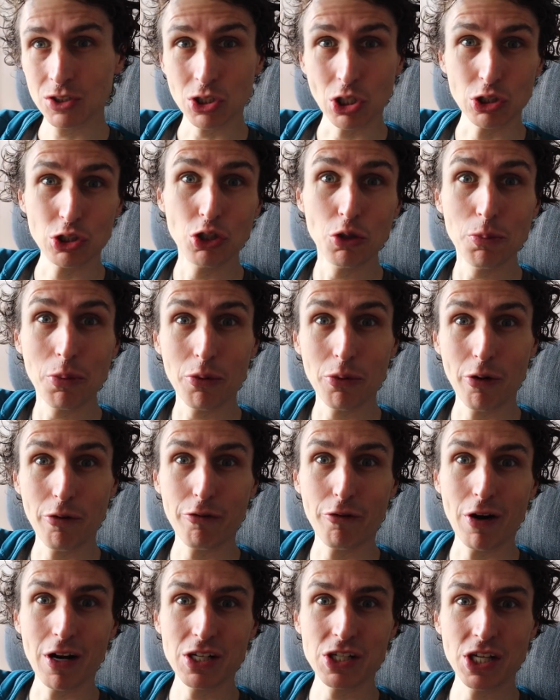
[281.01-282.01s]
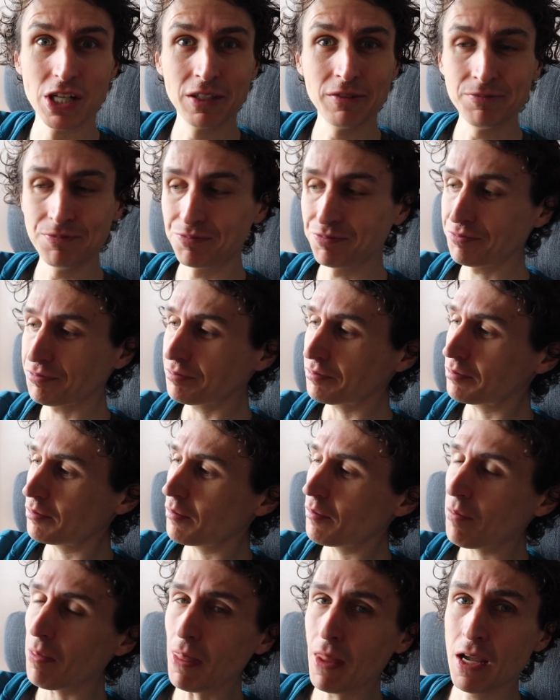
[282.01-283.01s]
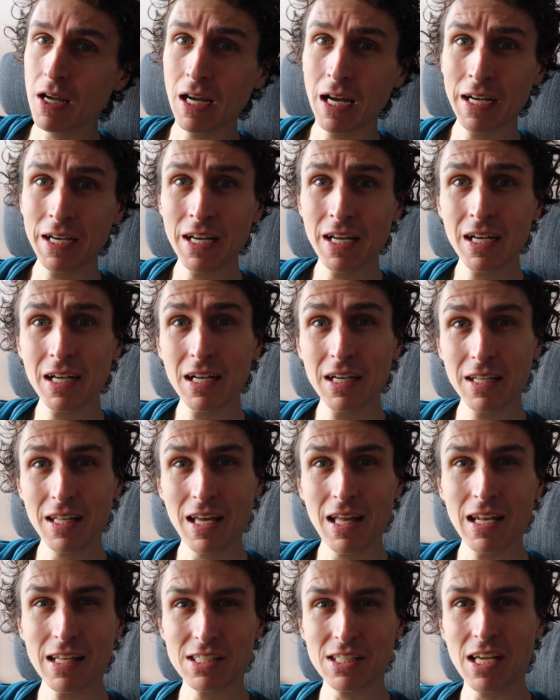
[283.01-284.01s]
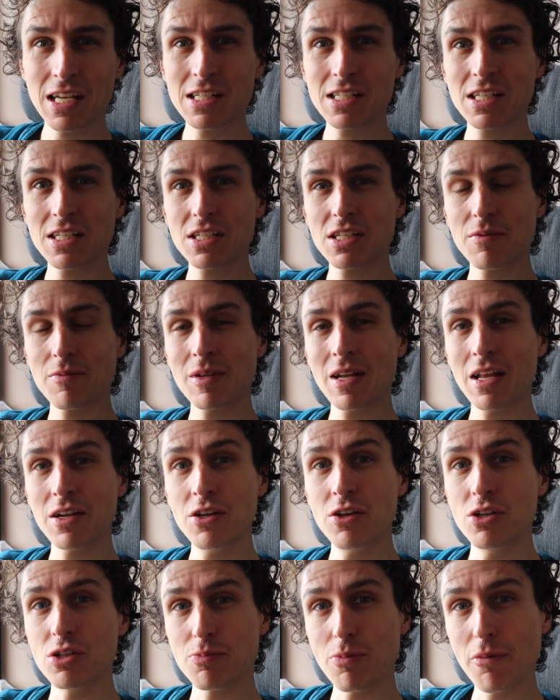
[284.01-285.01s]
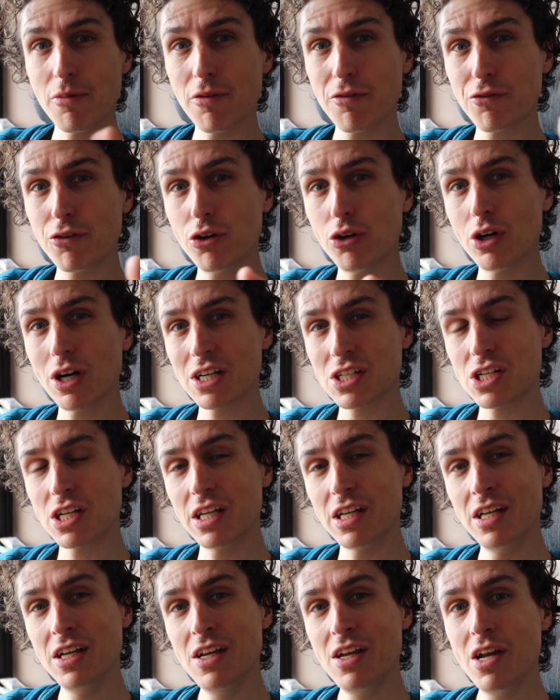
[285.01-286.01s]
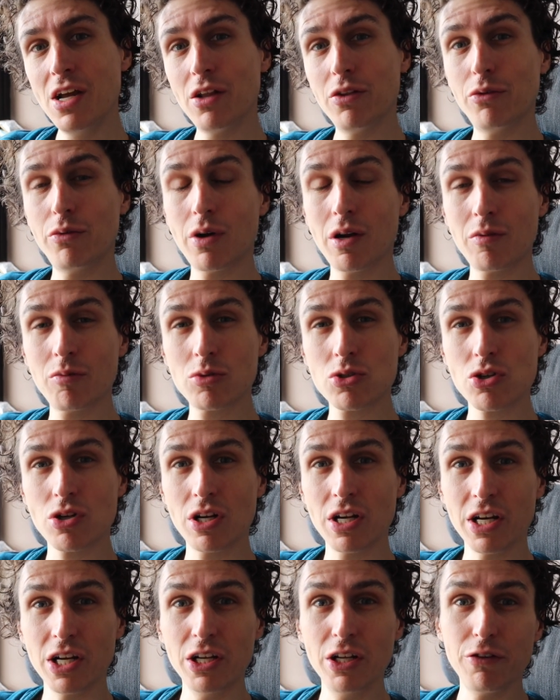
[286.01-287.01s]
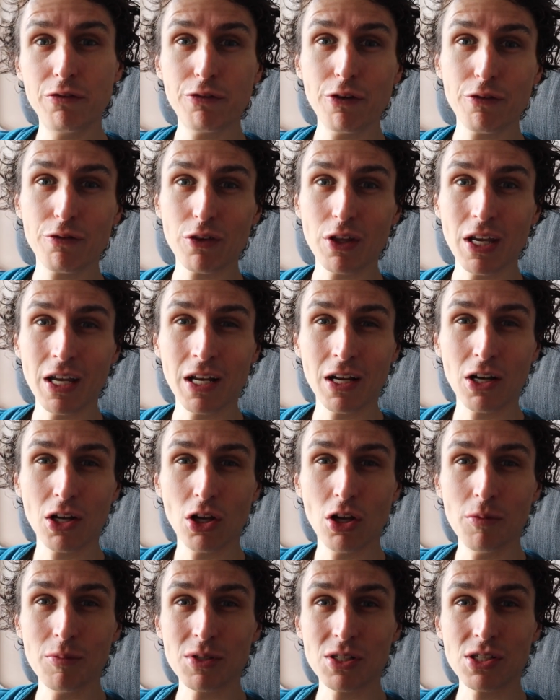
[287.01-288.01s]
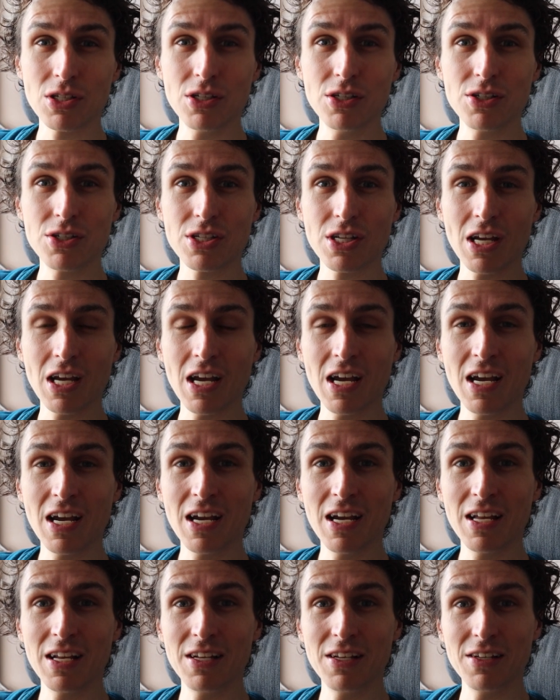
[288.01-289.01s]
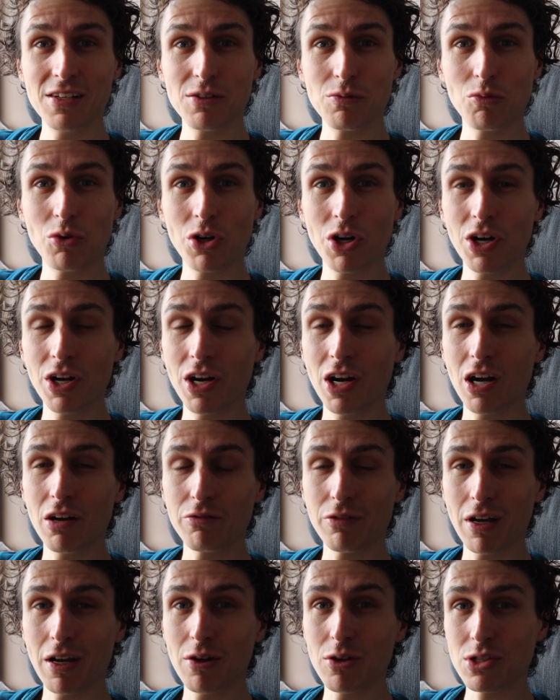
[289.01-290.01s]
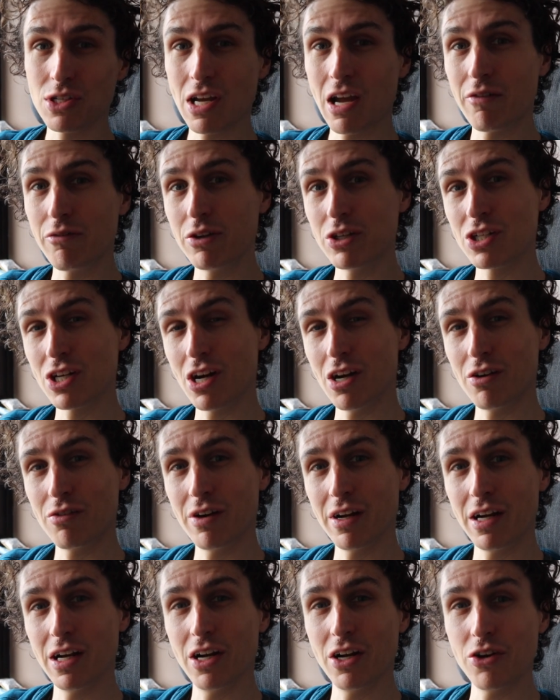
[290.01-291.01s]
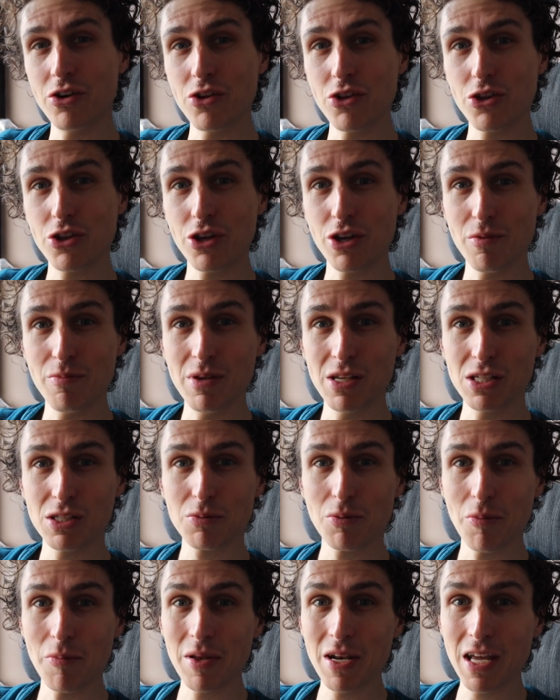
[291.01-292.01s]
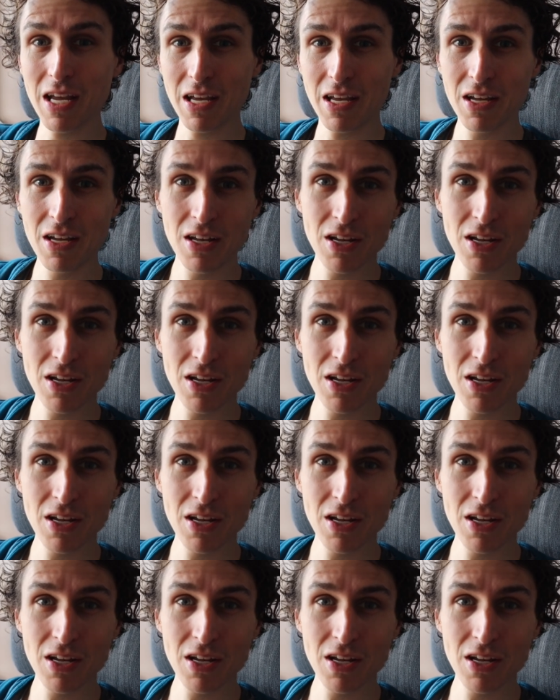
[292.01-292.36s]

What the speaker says: So super refreshing. And yeah, let's get into some of that news. But before, actually, the run was really good. 15 kilometers and 1.5 hours, average heart rate, 130 beats per minute.